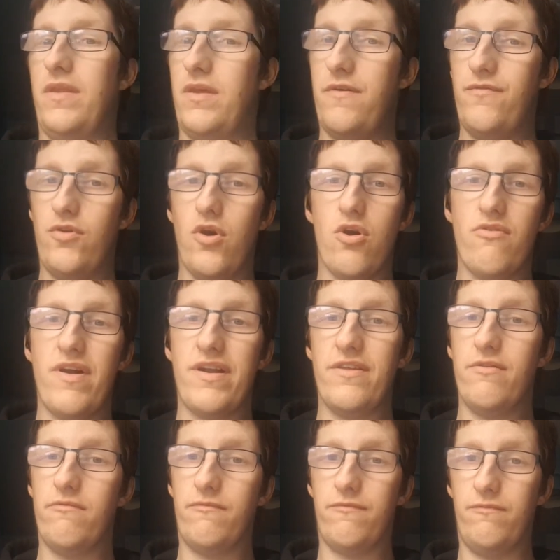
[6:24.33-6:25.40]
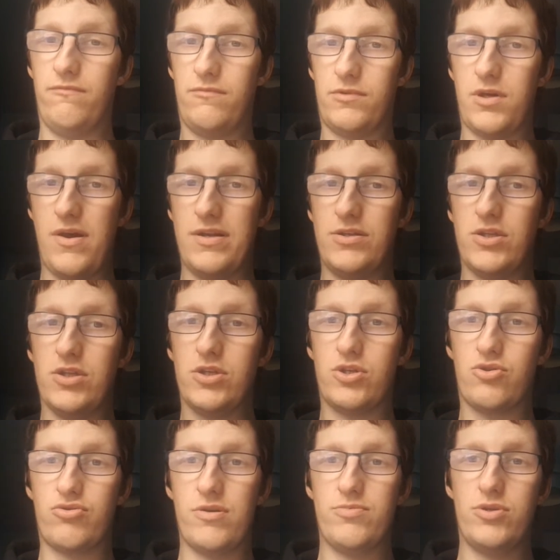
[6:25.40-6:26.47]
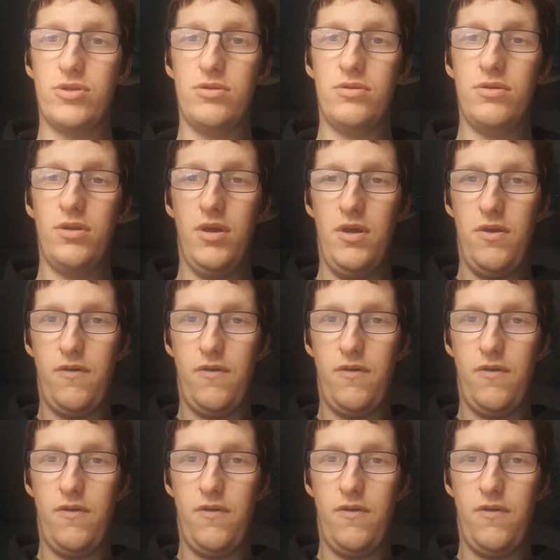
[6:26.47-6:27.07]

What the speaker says: If you're not already, go into the description.